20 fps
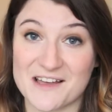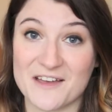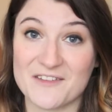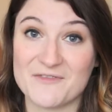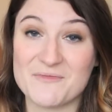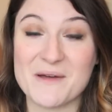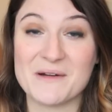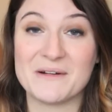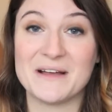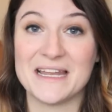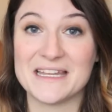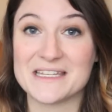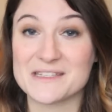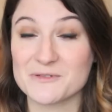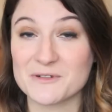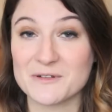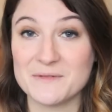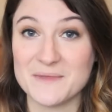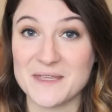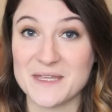I've built a
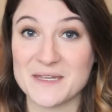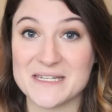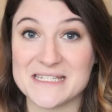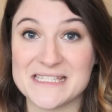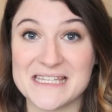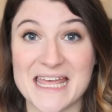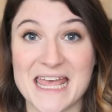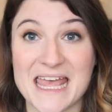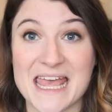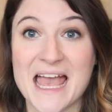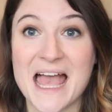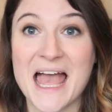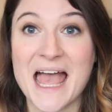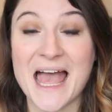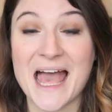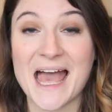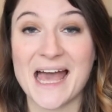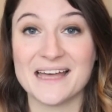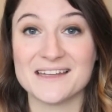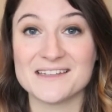little community,
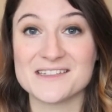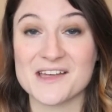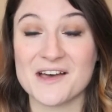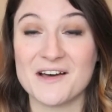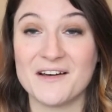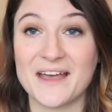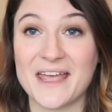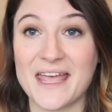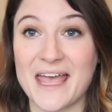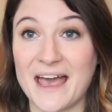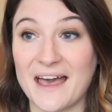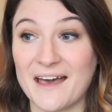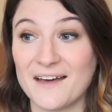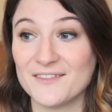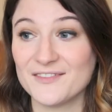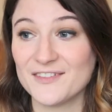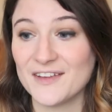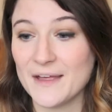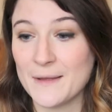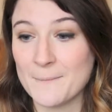and I
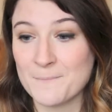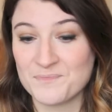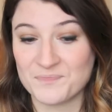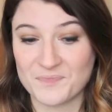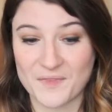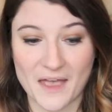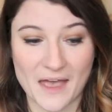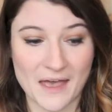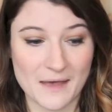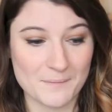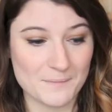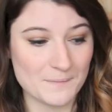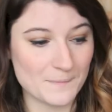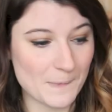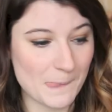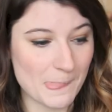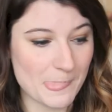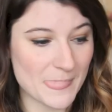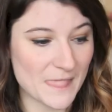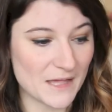have
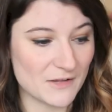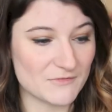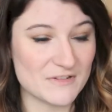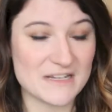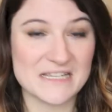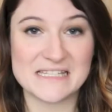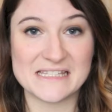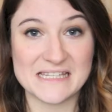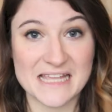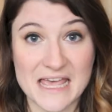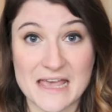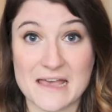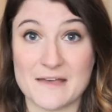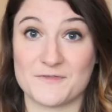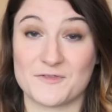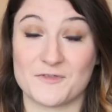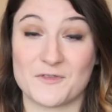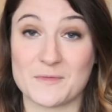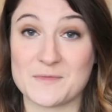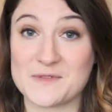um,
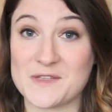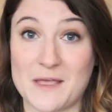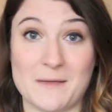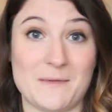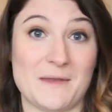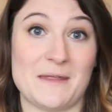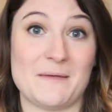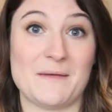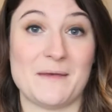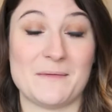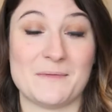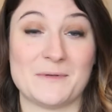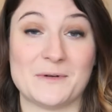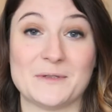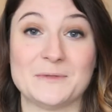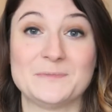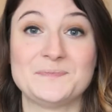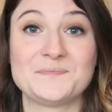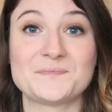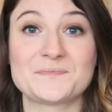received from so many
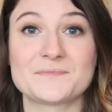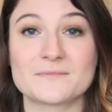people.